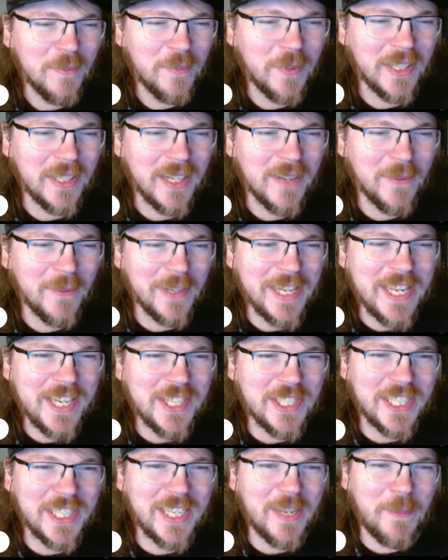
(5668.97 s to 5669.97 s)
But when he
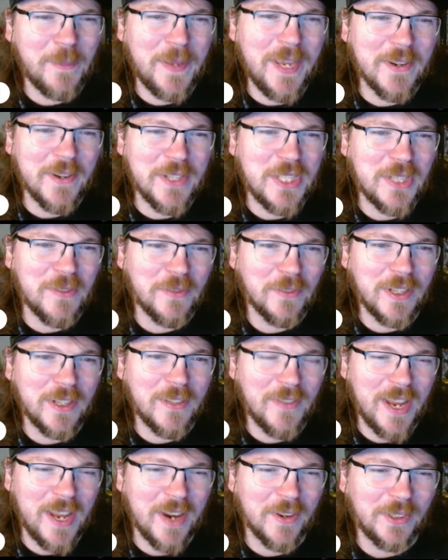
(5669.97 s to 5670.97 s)
just like appears in front
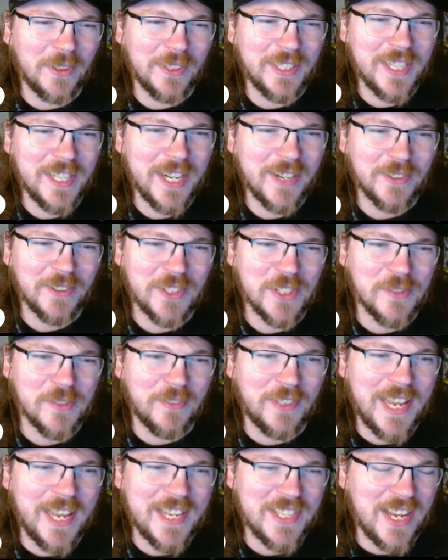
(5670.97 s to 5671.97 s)
of Harold, then Harold just
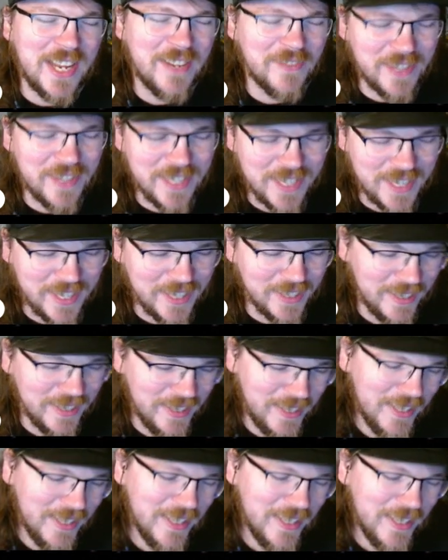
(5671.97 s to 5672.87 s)
flies off the